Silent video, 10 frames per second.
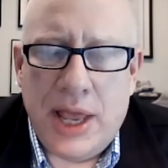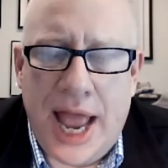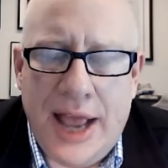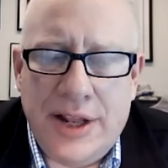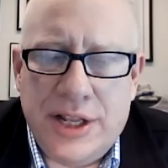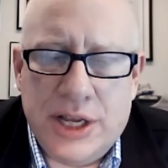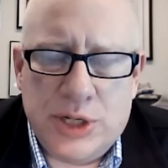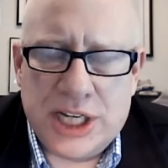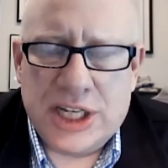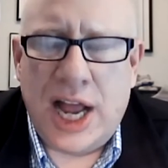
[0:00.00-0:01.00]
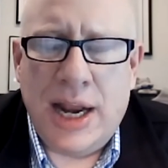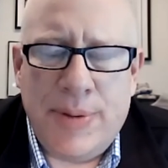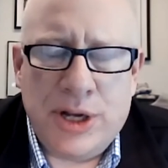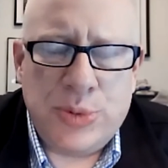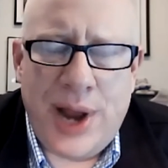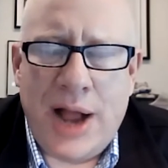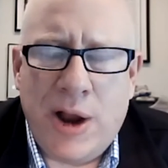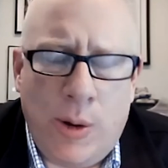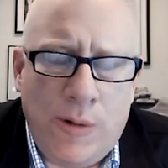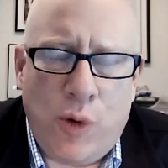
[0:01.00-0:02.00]
And it's exciting because we're now
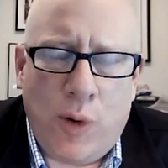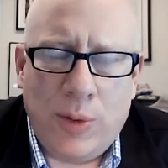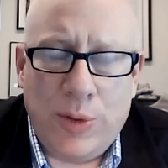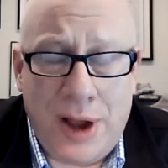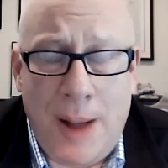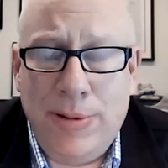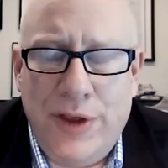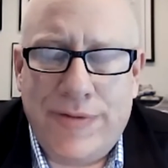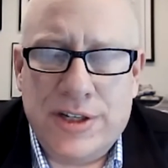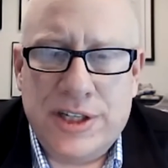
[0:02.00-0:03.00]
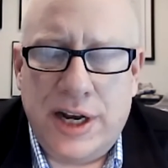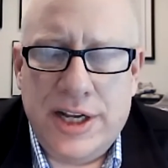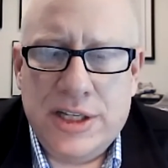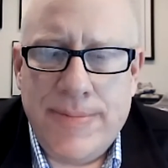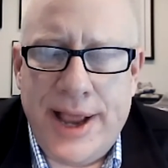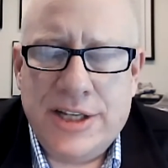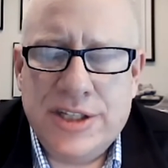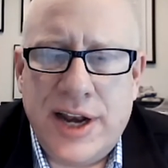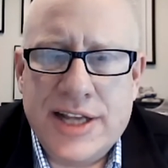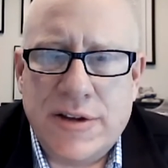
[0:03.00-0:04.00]
going forward with a couple of different studies. The main
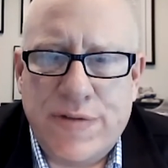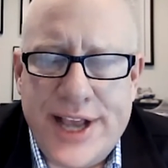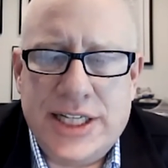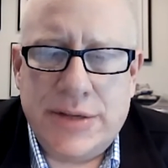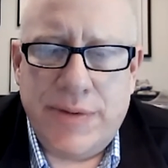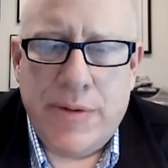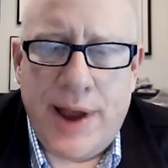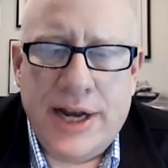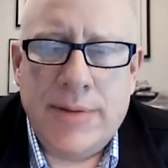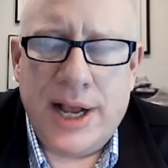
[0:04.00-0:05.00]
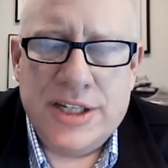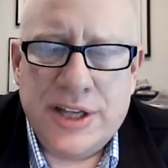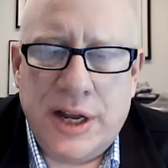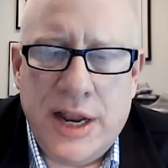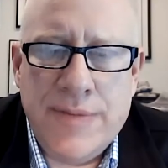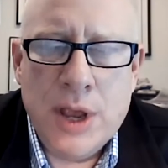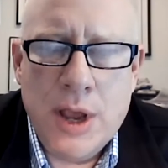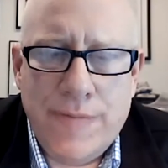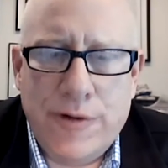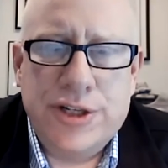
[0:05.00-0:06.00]
study is a phase three randomized study
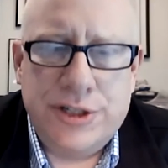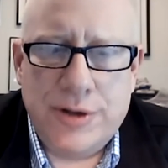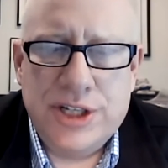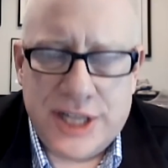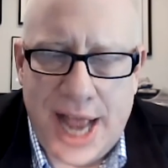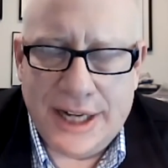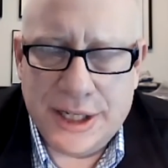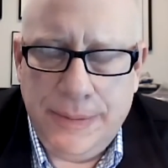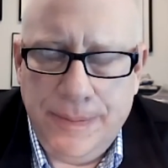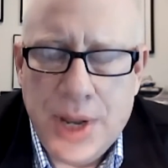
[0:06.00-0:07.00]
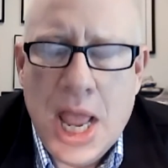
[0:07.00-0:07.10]
versus docetaxel.